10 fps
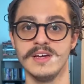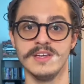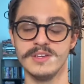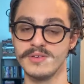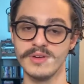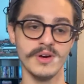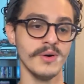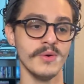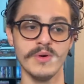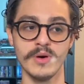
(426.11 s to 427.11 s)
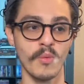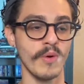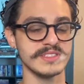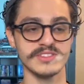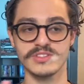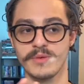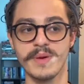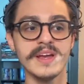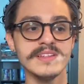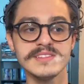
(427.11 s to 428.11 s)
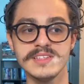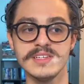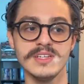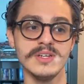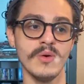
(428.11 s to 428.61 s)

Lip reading: You don't know what to start painting,